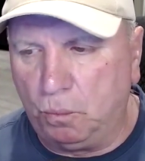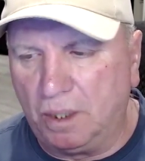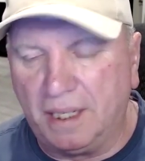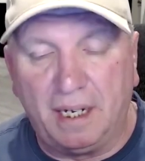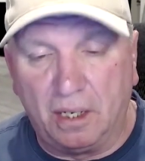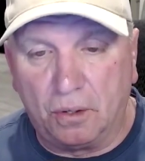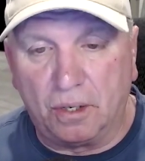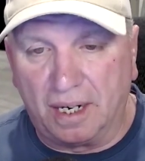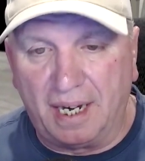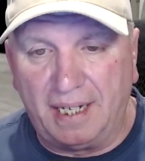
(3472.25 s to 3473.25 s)
Will he
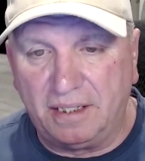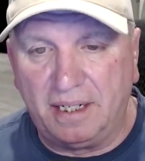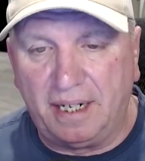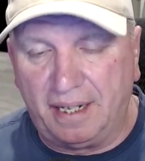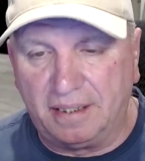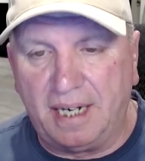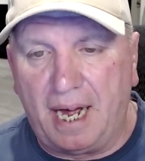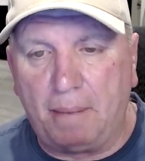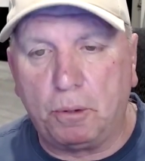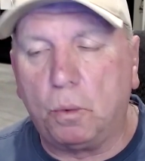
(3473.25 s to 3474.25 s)
learn a lesson and
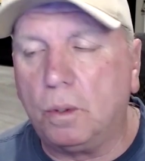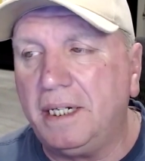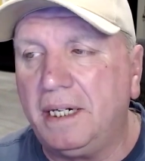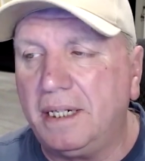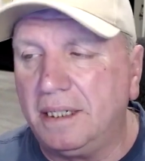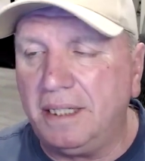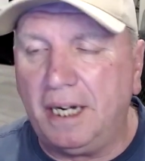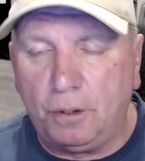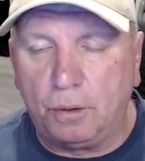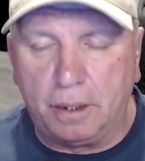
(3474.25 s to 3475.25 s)
stop, or will he
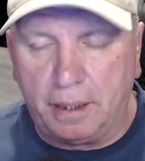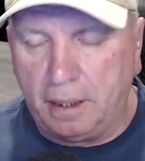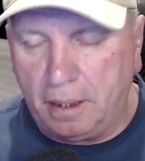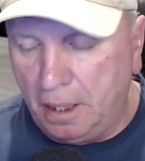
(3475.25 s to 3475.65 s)
continually